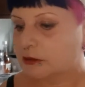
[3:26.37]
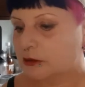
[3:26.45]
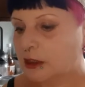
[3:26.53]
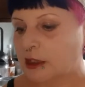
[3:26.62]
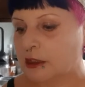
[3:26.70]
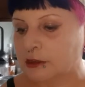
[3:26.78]

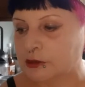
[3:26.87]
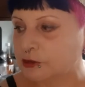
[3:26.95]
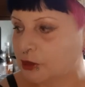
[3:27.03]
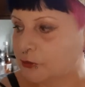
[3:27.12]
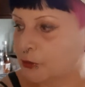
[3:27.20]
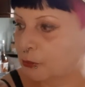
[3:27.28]

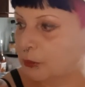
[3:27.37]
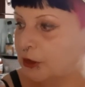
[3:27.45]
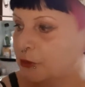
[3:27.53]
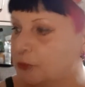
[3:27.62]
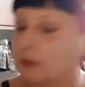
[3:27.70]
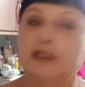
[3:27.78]
And the
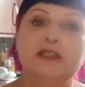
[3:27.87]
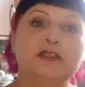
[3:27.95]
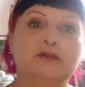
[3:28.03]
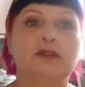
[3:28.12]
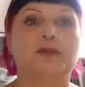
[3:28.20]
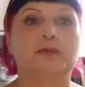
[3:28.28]
weird one in the
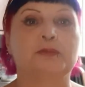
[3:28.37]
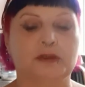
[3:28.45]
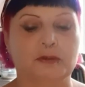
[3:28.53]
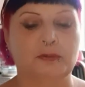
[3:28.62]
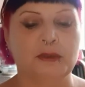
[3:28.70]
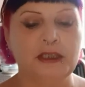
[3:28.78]
group,
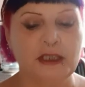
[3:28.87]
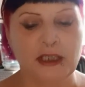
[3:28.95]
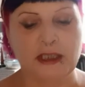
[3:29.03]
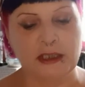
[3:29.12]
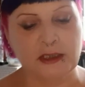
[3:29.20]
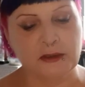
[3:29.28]
we
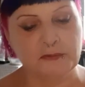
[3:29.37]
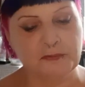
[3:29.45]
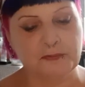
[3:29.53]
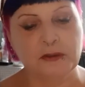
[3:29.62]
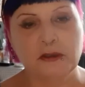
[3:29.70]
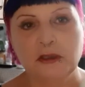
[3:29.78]

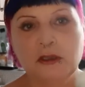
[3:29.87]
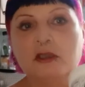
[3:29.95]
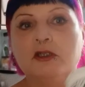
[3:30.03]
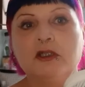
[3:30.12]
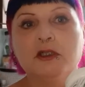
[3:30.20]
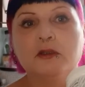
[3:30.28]
have
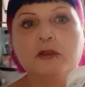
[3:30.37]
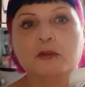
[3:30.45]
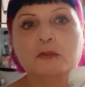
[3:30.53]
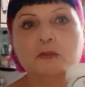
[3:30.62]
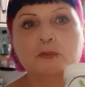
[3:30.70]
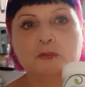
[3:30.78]

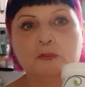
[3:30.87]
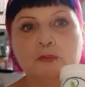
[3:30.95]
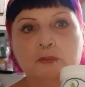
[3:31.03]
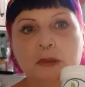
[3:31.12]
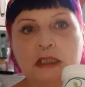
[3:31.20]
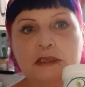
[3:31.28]

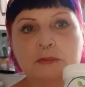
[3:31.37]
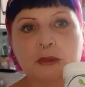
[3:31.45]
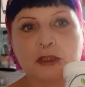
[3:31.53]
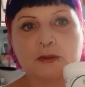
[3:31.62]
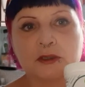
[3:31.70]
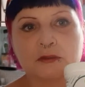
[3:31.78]
pectin
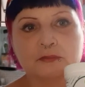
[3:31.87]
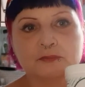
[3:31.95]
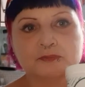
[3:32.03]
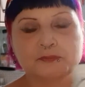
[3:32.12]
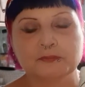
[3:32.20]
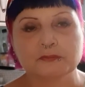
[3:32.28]
powder.
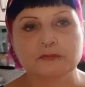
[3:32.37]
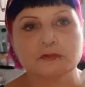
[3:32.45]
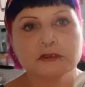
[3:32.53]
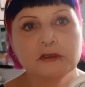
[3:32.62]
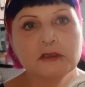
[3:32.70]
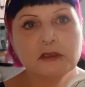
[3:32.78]

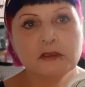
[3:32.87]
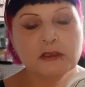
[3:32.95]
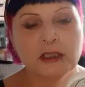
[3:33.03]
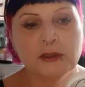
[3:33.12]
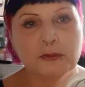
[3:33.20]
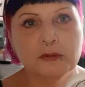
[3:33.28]

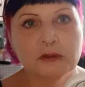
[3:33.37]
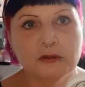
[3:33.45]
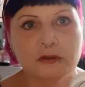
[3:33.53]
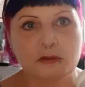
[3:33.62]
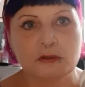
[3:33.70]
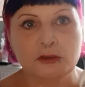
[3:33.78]
Now,
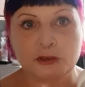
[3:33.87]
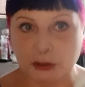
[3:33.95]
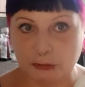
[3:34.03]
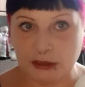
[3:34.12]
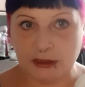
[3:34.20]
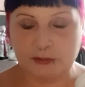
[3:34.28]
you
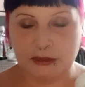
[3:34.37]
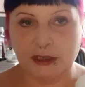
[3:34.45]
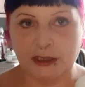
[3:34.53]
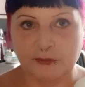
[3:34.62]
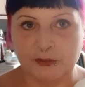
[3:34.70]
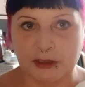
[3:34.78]
don't have to
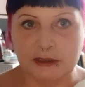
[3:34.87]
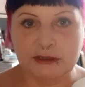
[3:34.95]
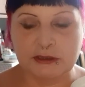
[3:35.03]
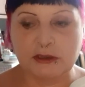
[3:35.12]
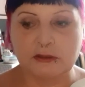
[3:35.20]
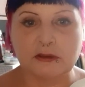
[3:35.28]
add
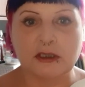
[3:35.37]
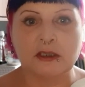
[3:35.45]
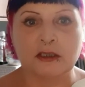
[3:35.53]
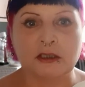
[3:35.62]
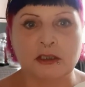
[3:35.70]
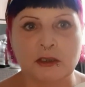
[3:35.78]
this.
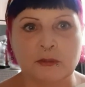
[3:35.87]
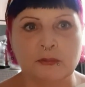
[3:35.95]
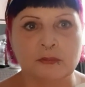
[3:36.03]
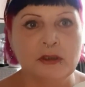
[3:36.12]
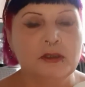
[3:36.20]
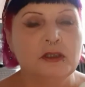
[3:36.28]

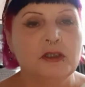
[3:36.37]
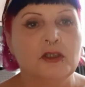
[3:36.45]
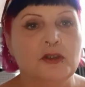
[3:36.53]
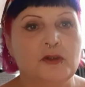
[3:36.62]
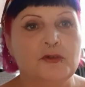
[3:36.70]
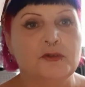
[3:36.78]

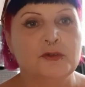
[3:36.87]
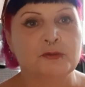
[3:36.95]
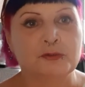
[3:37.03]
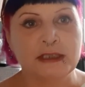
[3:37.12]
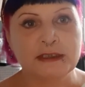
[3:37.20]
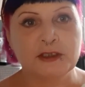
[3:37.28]
The
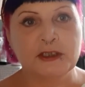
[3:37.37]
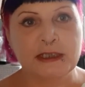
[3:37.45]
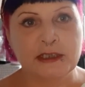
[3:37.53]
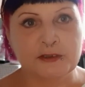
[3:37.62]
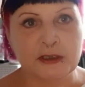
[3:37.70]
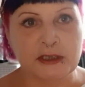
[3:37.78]
reason I
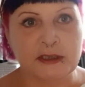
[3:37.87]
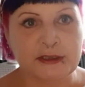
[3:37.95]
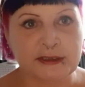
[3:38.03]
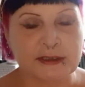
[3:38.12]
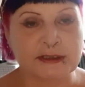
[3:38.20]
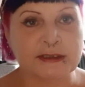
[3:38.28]
add it, it
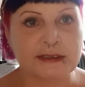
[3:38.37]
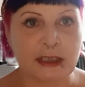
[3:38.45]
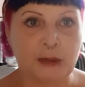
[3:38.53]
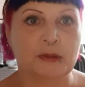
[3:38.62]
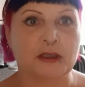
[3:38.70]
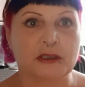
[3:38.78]
is a
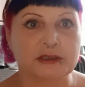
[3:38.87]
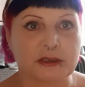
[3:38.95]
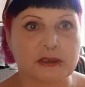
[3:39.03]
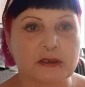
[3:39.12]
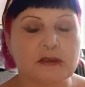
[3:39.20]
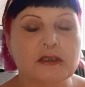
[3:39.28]
stabilizer.